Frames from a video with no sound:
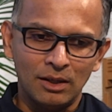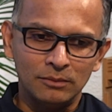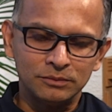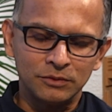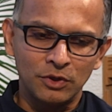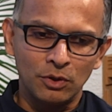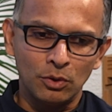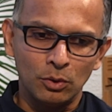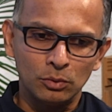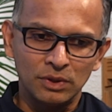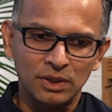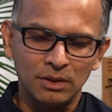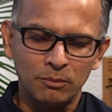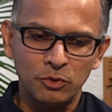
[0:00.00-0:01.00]
you know,
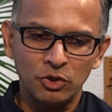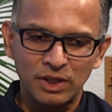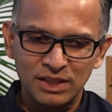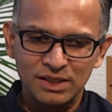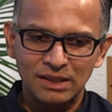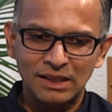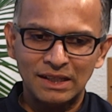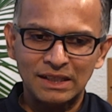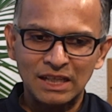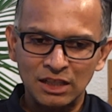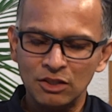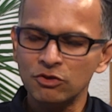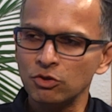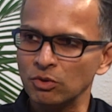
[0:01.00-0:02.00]
the mutation that
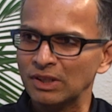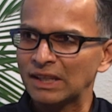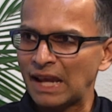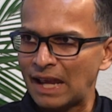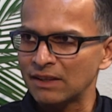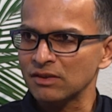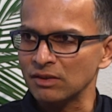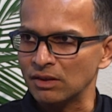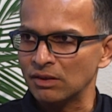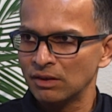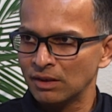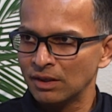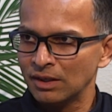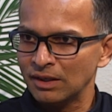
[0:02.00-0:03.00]
kills you in cancer
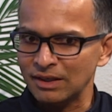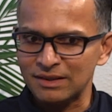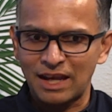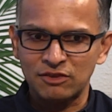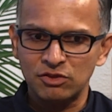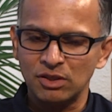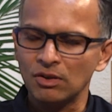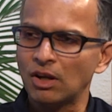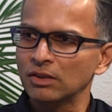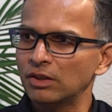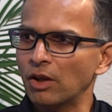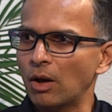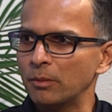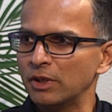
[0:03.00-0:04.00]
is actually not the
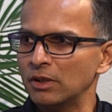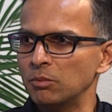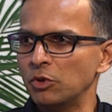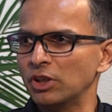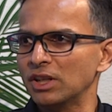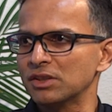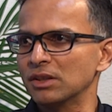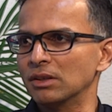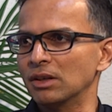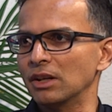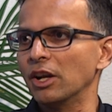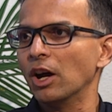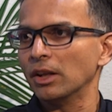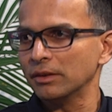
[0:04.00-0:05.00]
dominant mutation
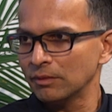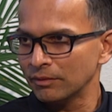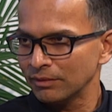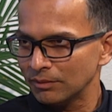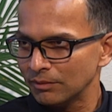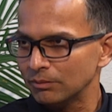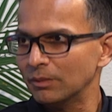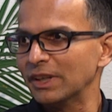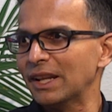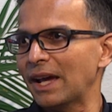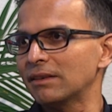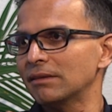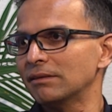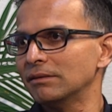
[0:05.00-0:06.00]
early on. But
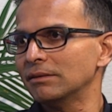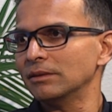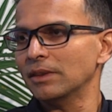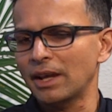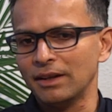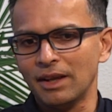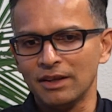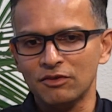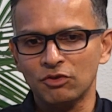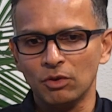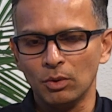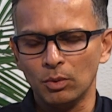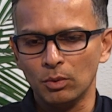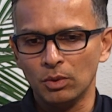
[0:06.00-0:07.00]
that, and
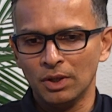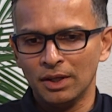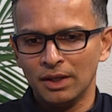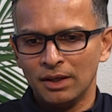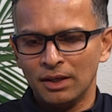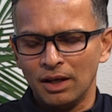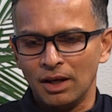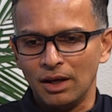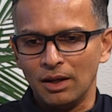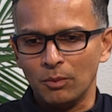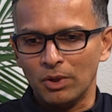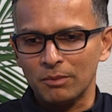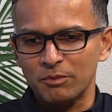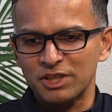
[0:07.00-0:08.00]
so
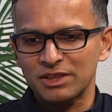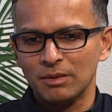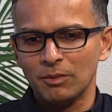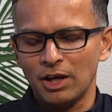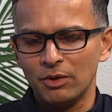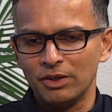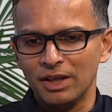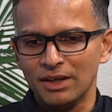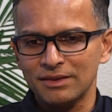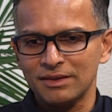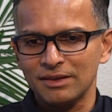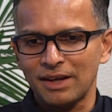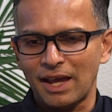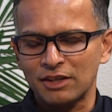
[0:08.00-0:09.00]
what Mission Bio does
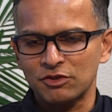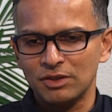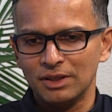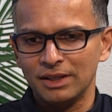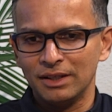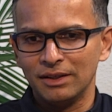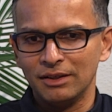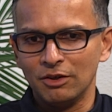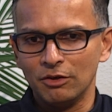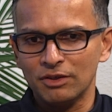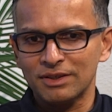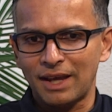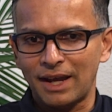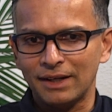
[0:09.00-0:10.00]
is it actually
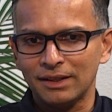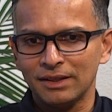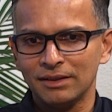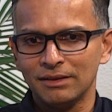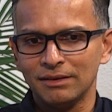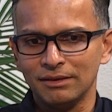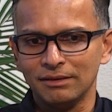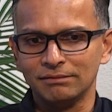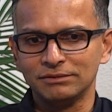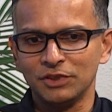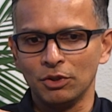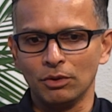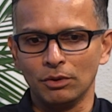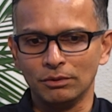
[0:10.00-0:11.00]
looks at,
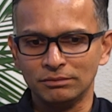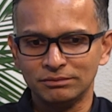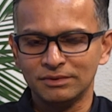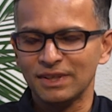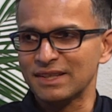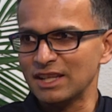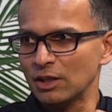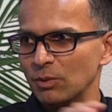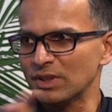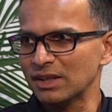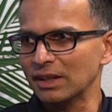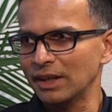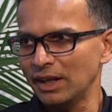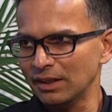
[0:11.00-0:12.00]
you know, the
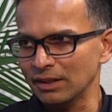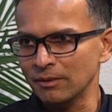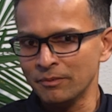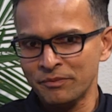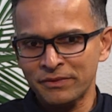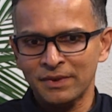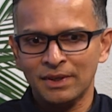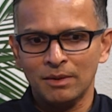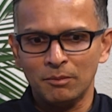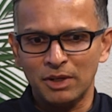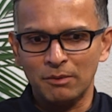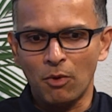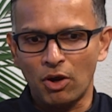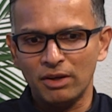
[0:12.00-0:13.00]
sequencing data,
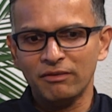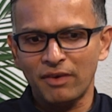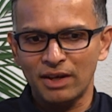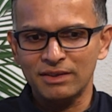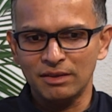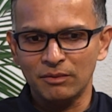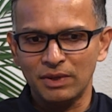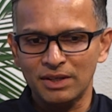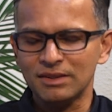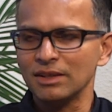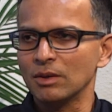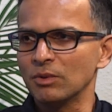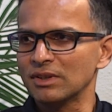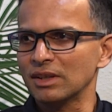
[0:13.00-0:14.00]
but modifies the way
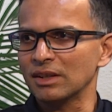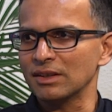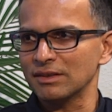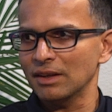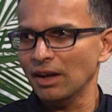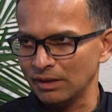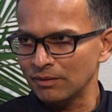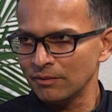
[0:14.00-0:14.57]
sequencing is done